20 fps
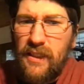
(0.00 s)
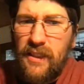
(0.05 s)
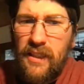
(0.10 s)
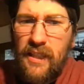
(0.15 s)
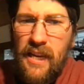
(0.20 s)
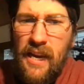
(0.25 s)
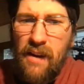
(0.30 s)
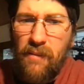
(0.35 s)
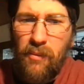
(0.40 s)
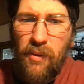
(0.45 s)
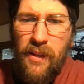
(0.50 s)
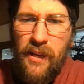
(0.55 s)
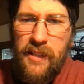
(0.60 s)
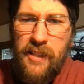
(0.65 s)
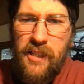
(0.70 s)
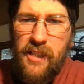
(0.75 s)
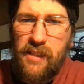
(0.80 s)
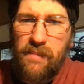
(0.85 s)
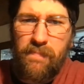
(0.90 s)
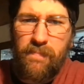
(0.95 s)
Yeah, well,
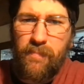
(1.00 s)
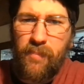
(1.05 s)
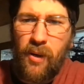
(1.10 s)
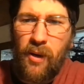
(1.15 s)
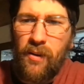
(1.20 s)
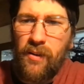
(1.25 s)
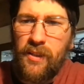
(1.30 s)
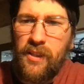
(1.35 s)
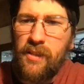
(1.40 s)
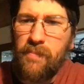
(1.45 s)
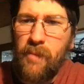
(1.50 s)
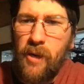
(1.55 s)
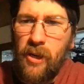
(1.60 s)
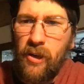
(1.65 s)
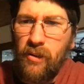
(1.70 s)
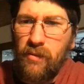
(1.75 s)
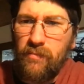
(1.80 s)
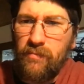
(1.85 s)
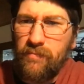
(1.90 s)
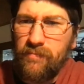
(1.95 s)
that's probably
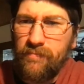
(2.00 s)
smart.